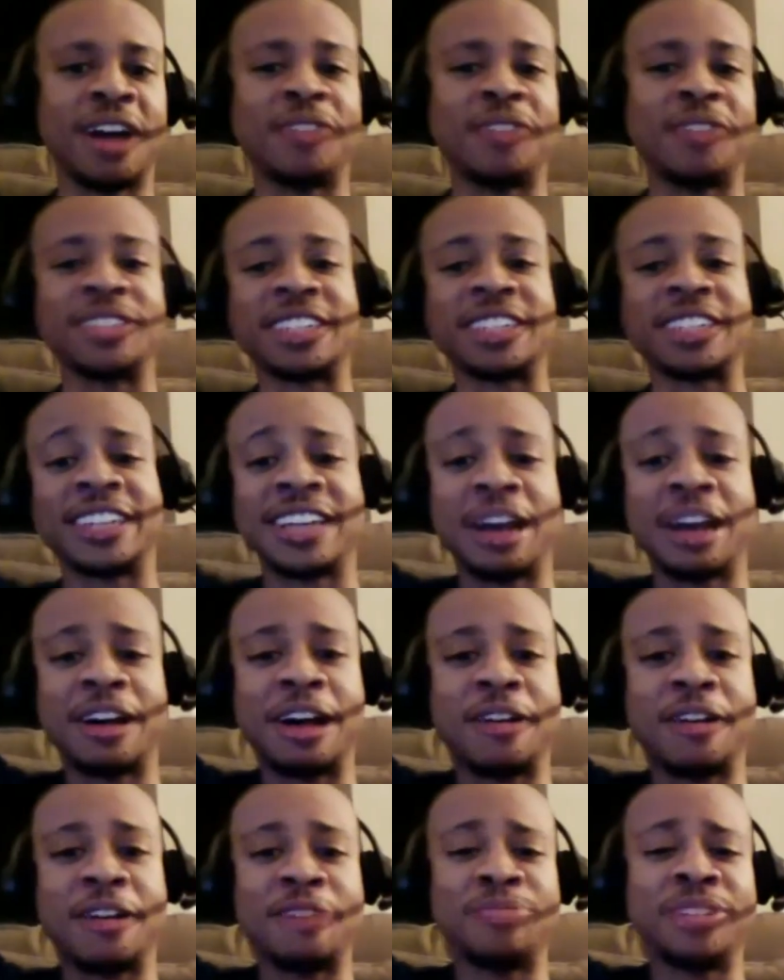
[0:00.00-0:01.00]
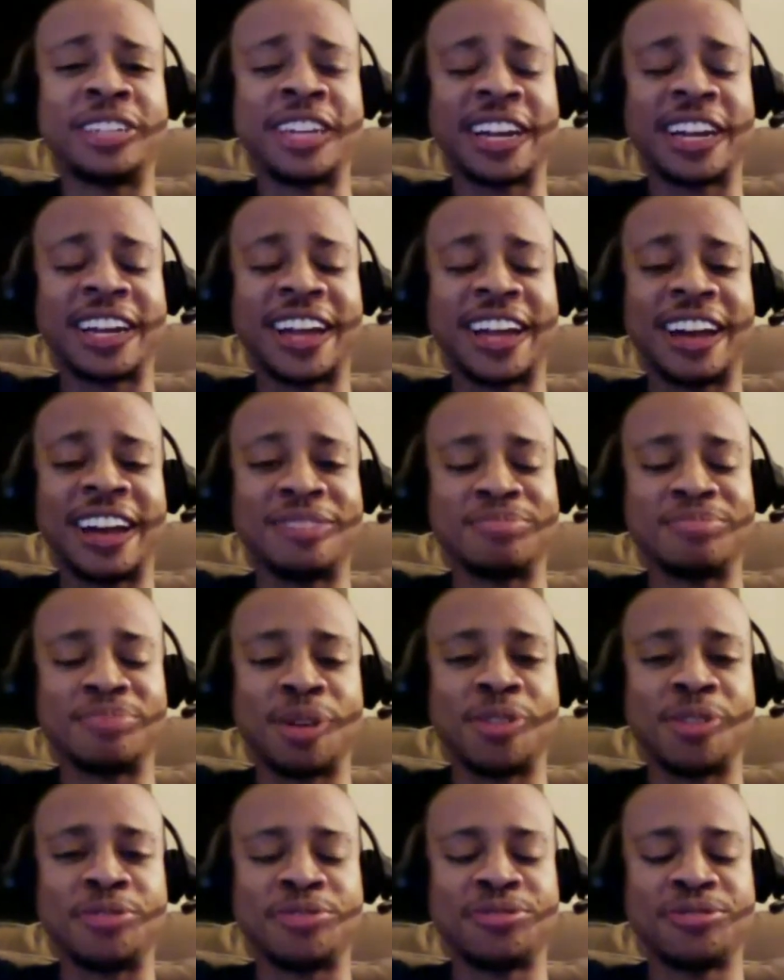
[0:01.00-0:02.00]
was just gonna say I'll be checking out
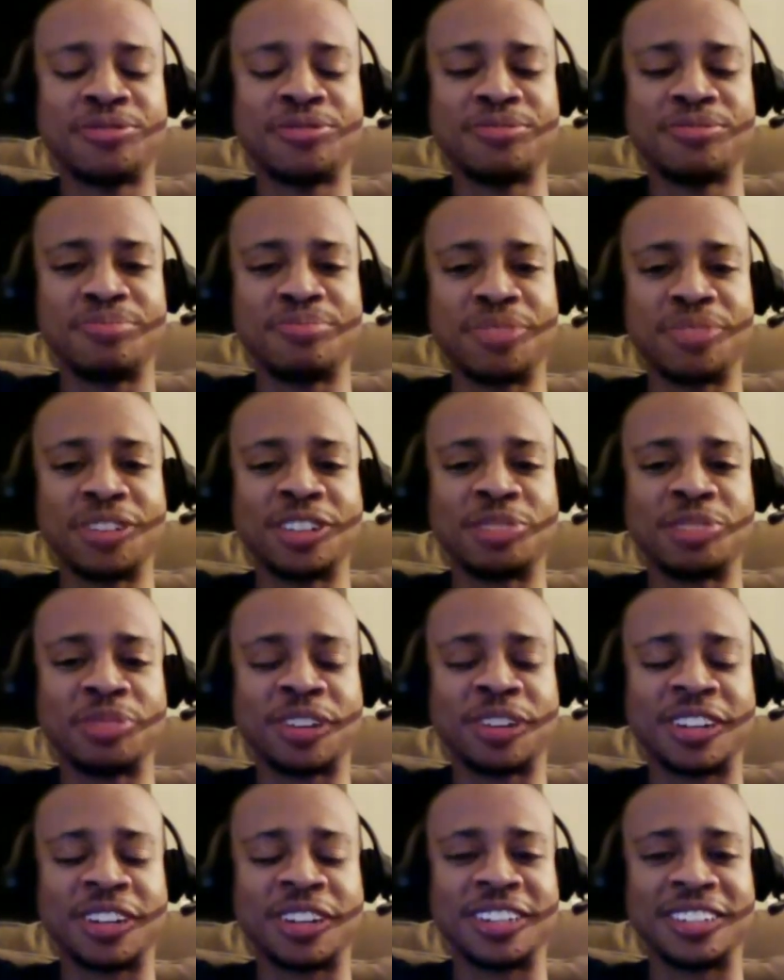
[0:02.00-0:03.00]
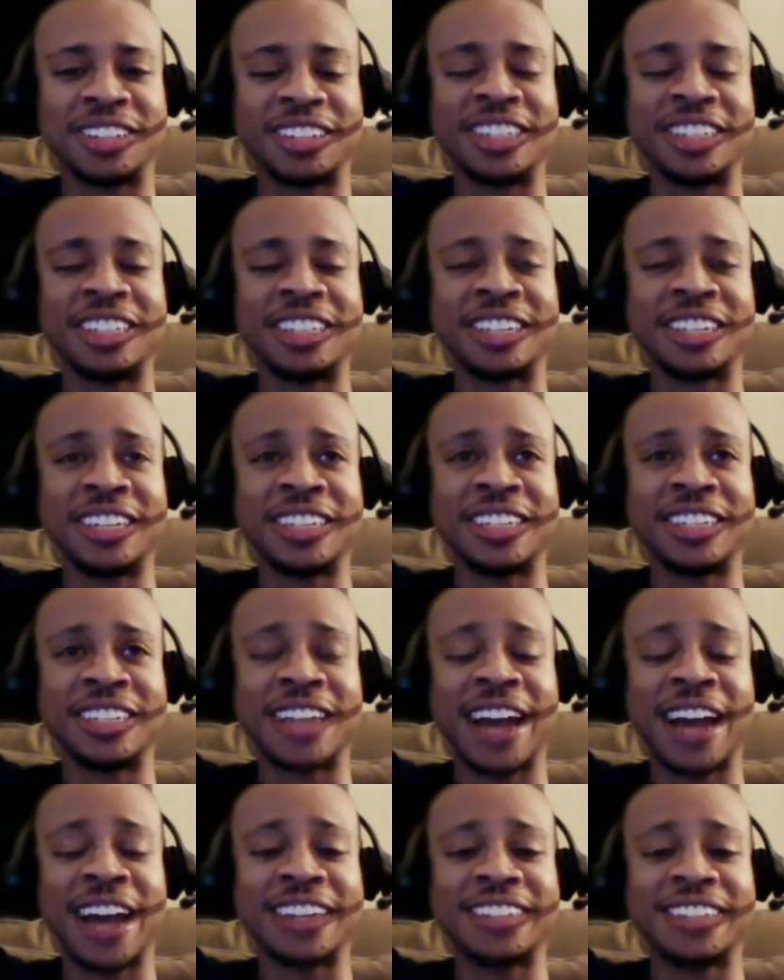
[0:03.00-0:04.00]
both books because at least Teen
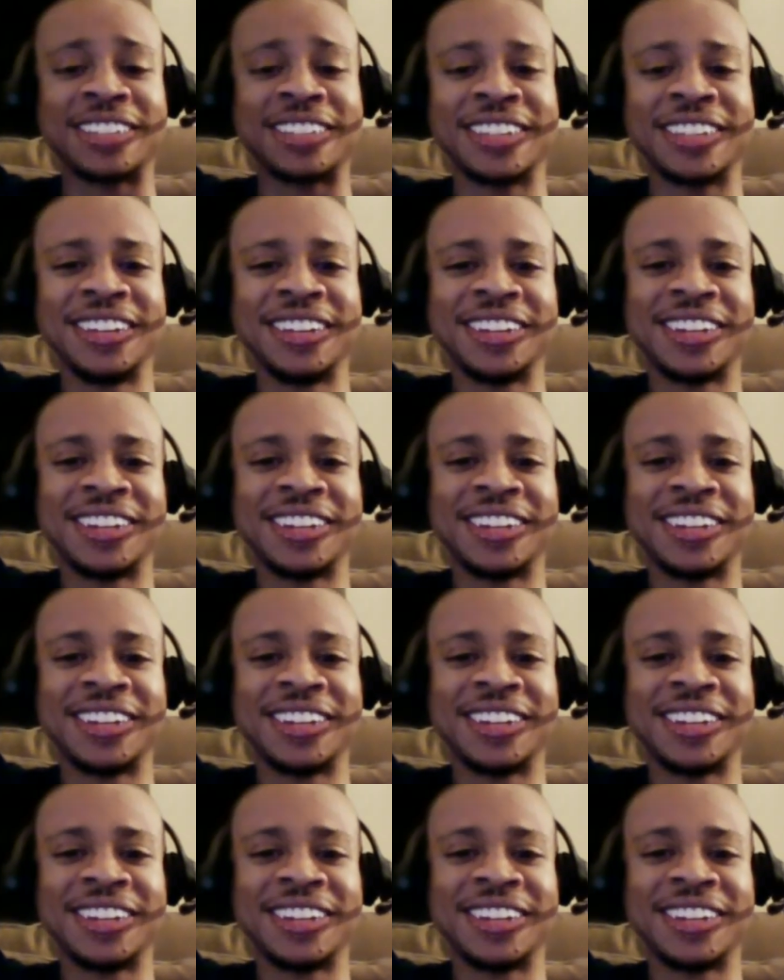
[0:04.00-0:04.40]
Titans,